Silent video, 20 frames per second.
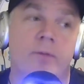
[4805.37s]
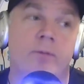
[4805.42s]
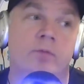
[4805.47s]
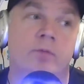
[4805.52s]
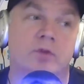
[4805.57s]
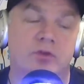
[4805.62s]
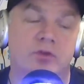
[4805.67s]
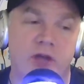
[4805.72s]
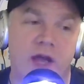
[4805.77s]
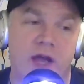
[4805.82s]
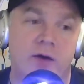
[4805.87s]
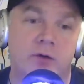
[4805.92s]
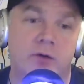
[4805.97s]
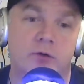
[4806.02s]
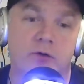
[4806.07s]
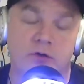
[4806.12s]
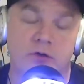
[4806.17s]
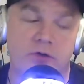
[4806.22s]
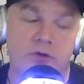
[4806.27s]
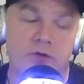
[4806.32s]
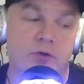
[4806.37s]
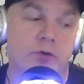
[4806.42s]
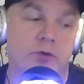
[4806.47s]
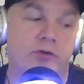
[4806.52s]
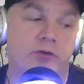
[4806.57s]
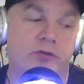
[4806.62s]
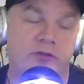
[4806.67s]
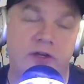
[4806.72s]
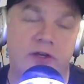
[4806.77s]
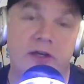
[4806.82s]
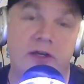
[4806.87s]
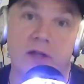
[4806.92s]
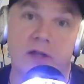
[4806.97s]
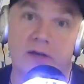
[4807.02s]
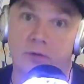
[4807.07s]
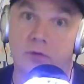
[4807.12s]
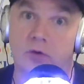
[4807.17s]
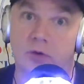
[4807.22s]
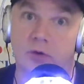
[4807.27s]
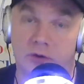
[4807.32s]
down to sea
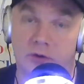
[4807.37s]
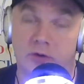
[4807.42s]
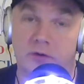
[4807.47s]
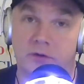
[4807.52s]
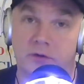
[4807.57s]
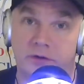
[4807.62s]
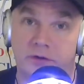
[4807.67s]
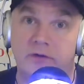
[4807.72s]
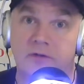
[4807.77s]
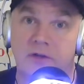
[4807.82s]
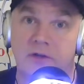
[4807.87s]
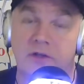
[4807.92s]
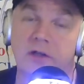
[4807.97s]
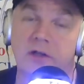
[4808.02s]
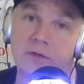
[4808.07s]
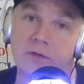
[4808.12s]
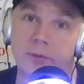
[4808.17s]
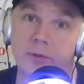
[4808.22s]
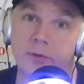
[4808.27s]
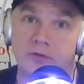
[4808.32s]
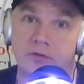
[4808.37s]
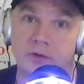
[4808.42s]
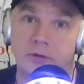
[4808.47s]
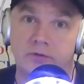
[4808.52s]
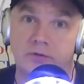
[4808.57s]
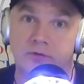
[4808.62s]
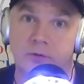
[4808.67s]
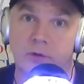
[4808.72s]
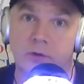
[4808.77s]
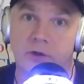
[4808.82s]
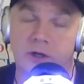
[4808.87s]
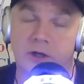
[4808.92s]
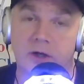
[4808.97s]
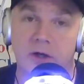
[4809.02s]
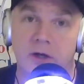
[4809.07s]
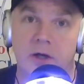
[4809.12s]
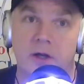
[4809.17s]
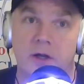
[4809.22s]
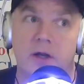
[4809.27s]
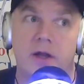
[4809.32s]
level, literally sea level, because, you know, Florida,
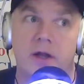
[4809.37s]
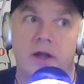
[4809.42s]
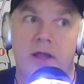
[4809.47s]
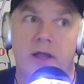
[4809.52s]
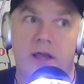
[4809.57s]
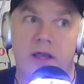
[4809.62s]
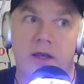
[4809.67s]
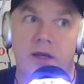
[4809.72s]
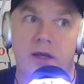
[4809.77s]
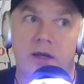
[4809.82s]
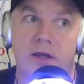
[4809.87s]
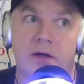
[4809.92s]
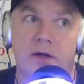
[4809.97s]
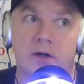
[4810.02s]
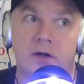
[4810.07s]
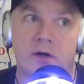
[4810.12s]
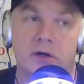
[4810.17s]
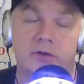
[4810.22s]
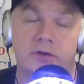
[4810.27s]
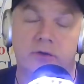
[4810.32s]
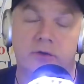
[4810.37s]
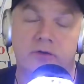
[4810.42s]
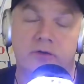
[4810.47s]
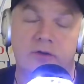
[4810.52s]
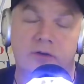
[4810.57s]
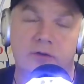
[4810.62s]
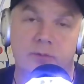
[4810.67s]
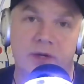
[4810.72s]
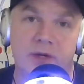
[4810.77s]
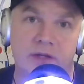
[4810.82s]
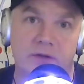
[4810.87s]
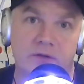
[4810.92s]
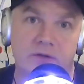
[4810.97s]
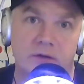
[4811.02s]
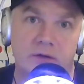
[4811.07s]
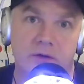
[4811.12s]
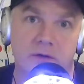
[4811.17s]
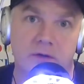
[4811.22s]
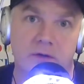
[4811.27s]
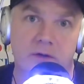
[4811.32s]
in under 6 minutes.
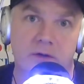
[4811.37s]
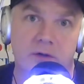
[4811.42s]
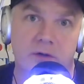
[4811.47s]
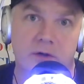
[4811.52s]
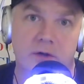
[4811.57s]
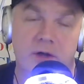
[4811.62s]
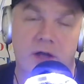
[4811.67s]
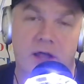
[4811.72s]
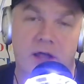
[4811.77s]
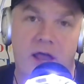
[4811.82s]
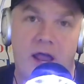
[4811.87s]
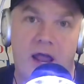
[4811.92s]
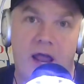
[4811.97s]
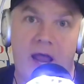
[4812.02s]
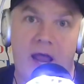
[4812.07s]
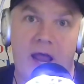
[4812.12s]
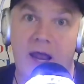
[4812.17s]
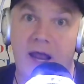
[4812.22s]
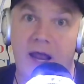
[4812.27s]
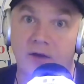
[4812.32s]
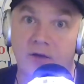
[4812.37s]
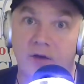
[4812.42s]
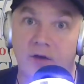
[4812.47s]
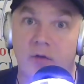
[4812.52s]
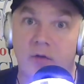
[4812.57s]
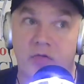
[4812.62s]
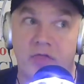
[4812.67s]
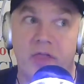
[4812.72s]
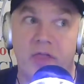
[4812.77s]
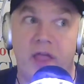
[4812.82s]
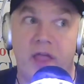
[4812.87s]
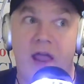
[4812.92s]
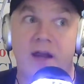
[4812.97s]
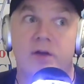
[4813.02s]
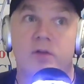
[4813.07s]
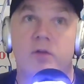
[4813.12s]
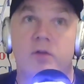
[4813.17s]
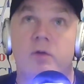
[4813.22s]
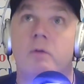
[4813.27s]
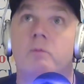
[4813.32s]
And
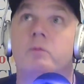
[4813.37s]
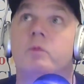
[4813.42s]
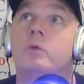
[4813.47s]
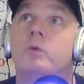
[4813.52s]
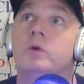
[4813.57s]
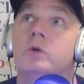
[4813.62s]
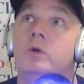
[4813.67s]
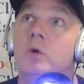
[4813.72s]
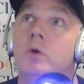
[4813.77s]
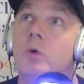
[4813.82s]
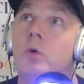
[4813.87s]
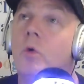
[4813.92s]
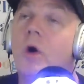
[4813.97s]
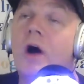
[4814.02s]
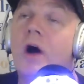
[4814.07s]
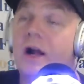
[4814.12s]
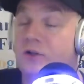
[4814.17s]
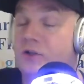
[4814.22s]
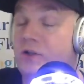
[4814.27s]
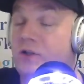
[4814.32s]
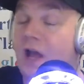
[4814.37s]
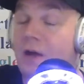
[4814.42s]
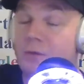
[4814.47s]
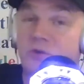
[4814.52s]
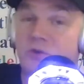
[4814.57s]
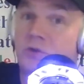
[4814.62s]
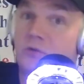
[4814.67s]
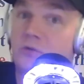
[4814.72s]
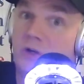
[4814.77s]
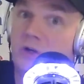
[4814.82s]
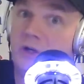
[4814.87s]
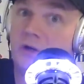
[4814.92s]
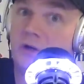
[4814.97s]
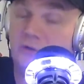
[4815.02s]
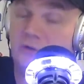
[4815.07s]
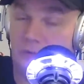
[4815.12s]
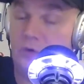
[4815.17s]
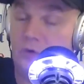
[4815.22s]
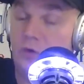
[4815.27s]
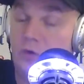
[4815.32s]
you watch the amateur videos,
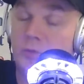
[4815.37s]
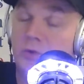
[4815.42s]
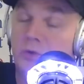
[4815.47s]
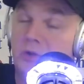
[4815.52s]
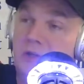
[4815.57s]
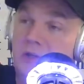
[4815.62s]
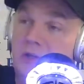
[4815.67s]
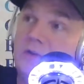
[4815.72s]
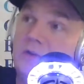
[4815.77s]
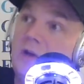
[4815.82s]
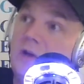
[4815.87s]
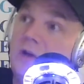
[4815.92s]
if you believe it,